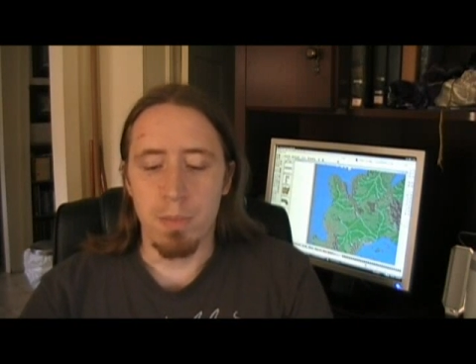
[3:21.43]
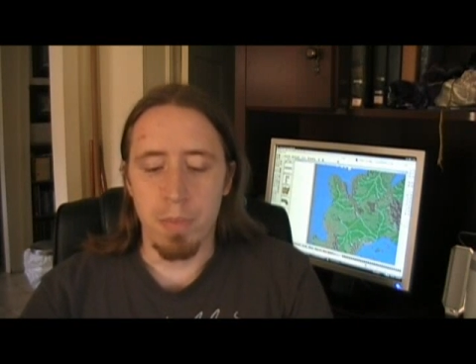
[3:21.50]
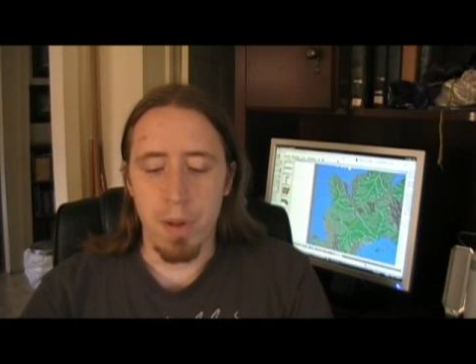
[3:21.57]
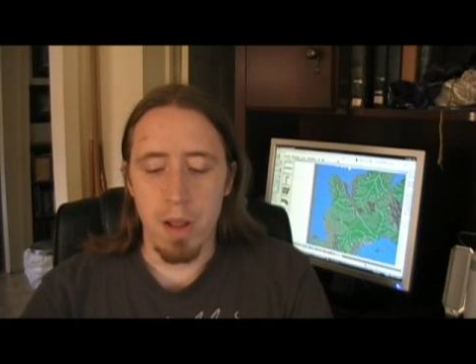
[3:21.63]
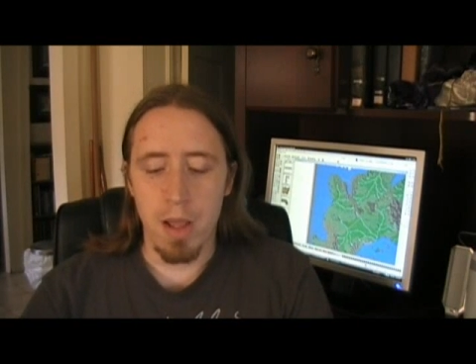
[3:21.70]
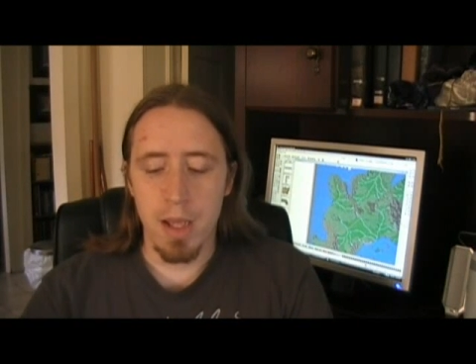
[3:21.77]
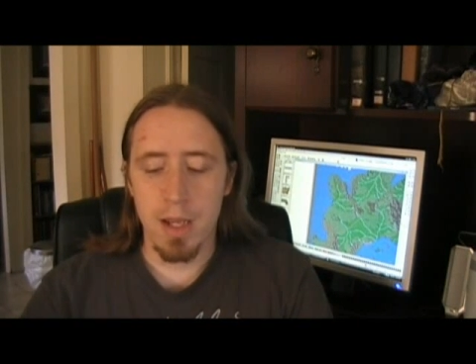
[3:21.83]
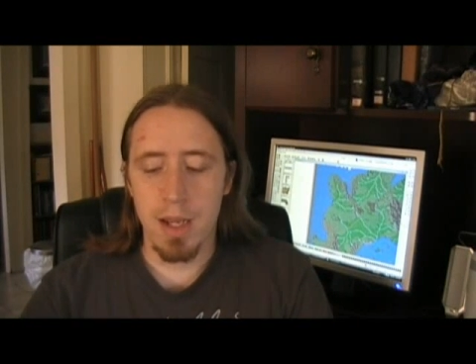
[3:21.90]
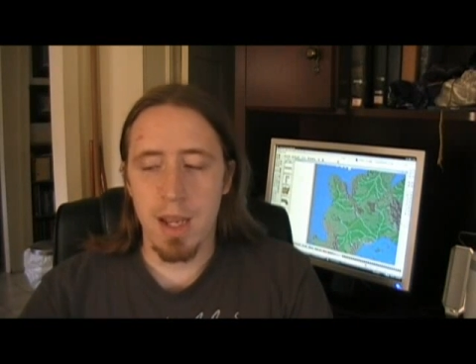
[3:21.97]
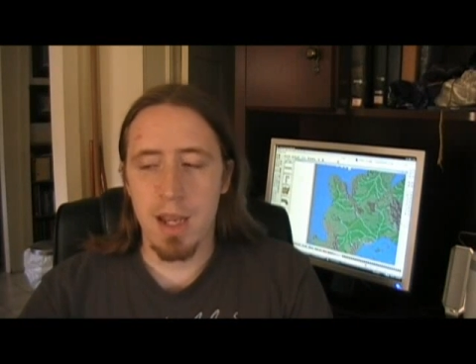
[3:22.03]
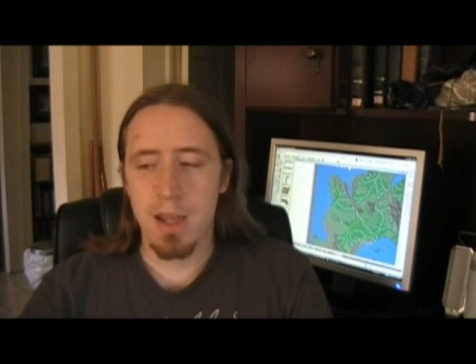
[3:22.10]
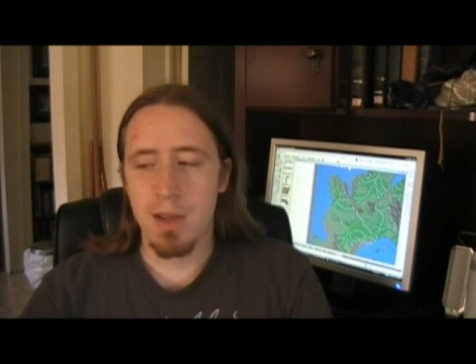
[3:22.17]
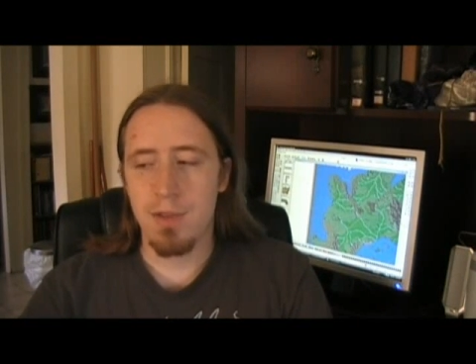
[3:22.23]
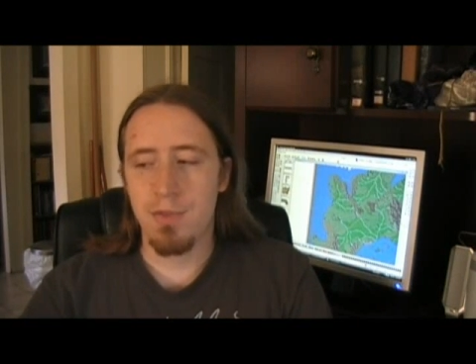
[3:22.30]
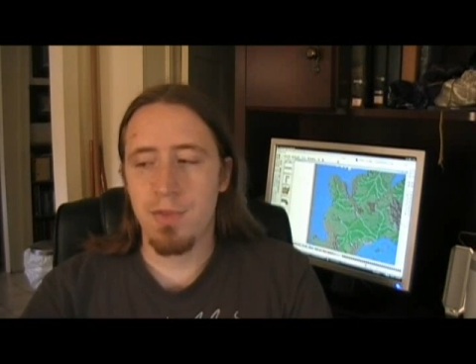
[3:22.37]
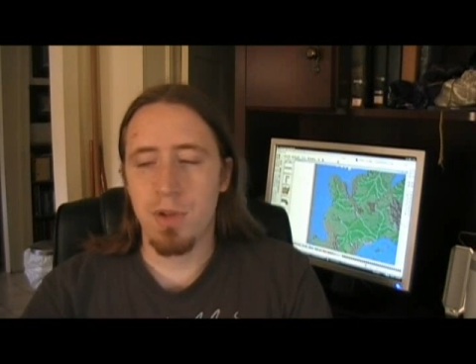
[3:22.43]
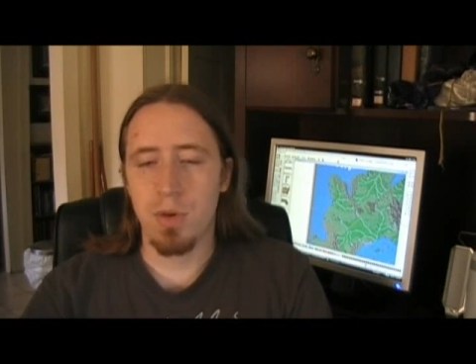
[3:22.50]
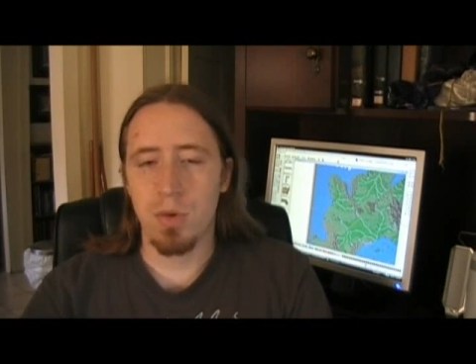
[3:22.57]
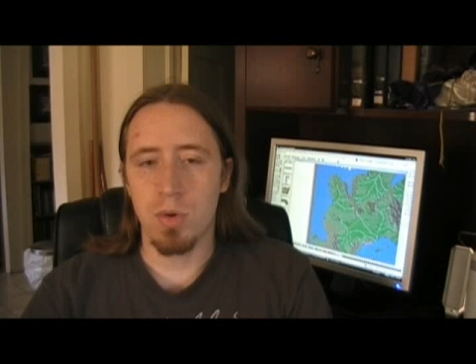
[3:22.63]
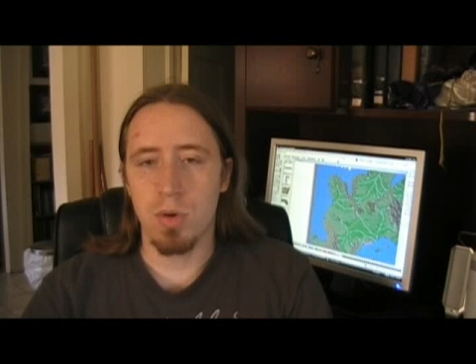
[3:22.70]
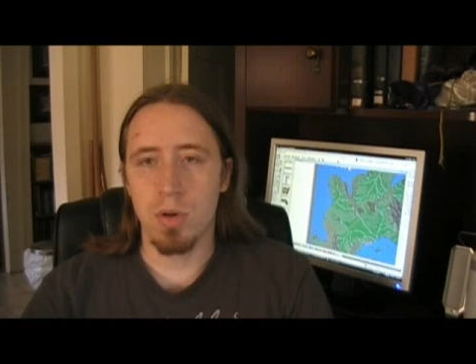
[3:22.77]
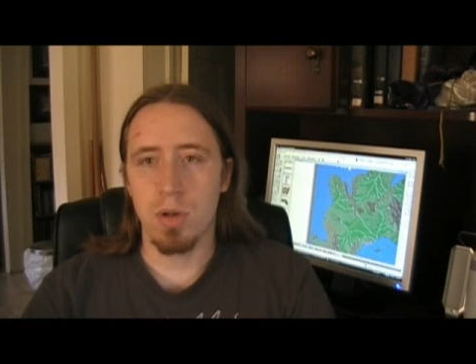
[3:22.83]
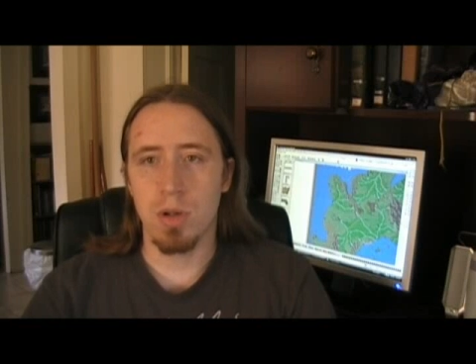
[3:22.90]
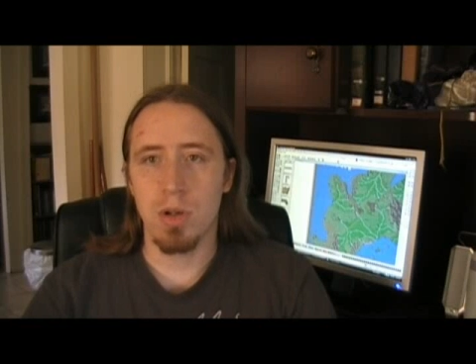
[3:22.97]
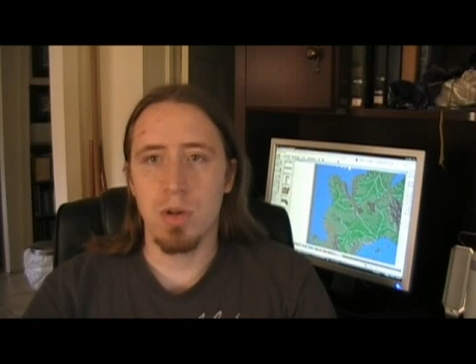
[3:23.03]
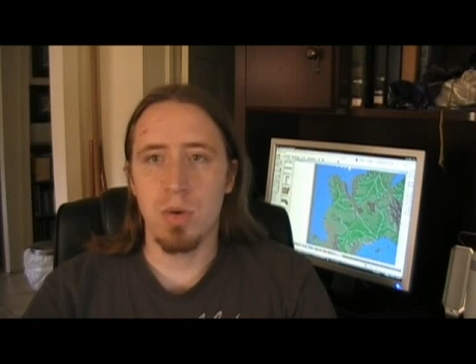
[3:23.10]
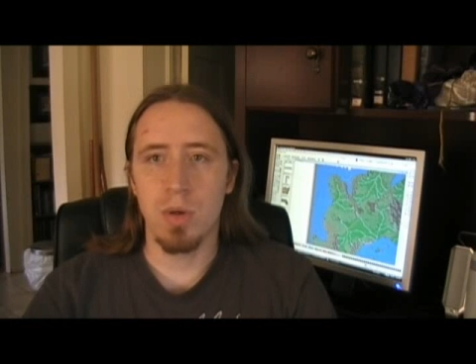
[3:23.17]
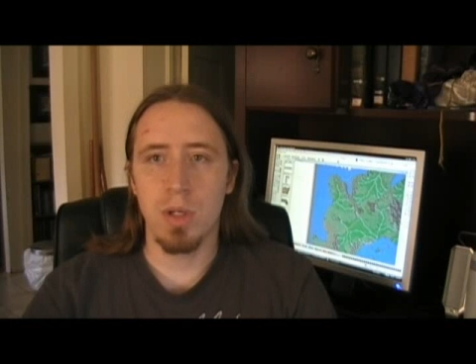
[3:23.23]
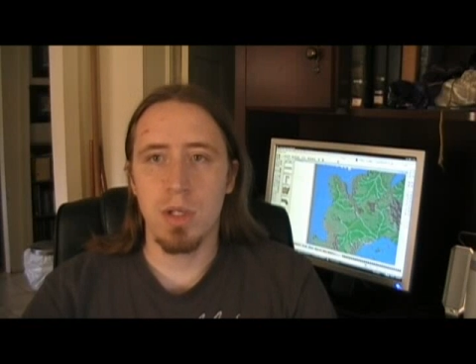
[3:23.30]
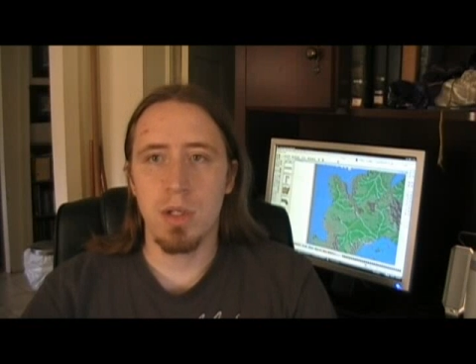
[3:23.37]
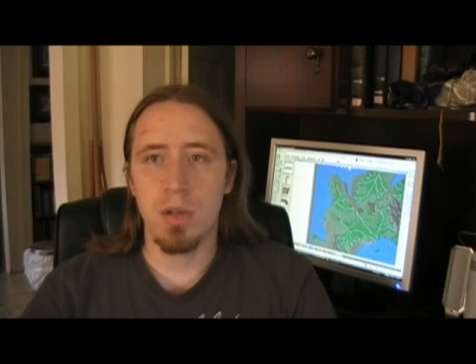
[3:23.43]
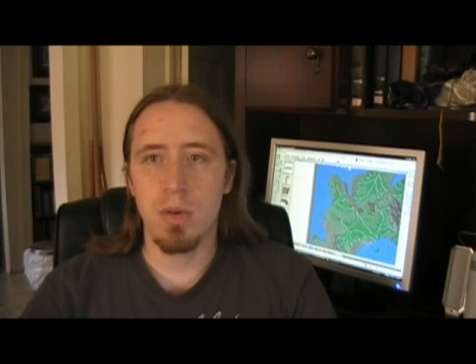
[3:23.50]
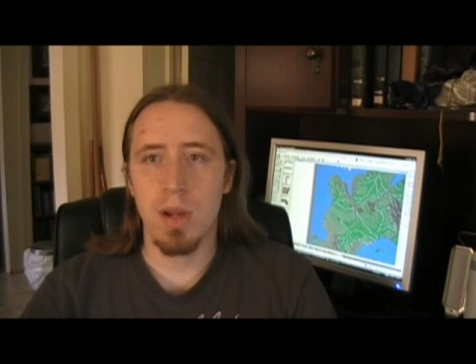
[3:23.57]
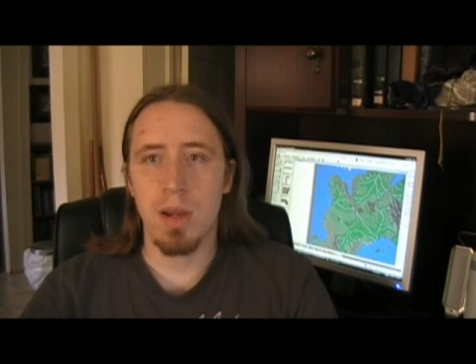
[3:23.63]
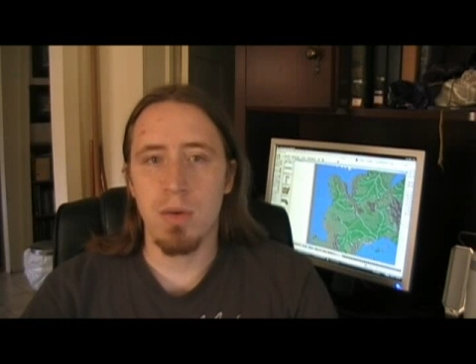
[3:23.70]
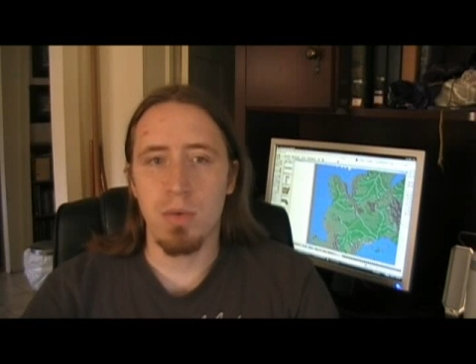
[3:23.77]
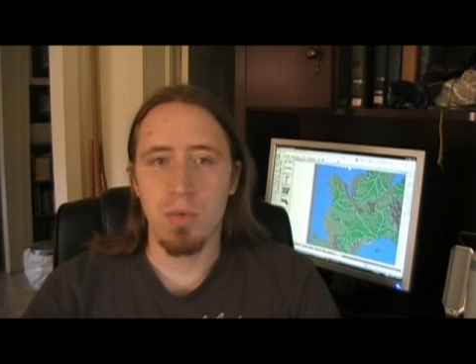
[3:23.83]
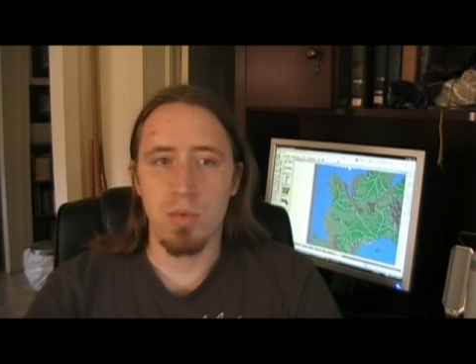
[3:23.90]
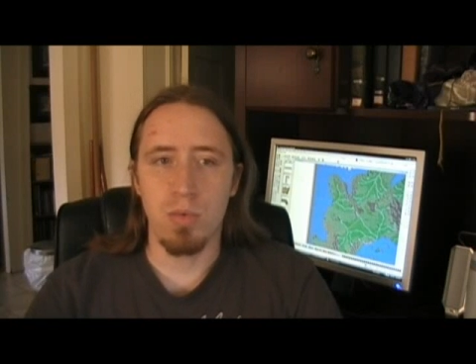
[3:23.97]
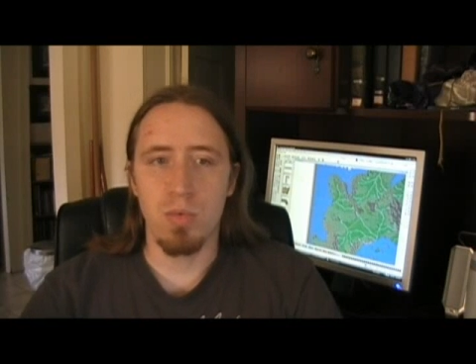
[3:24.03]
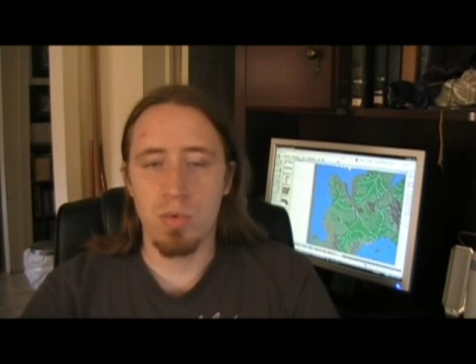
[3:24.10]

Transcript: But if you're going to do a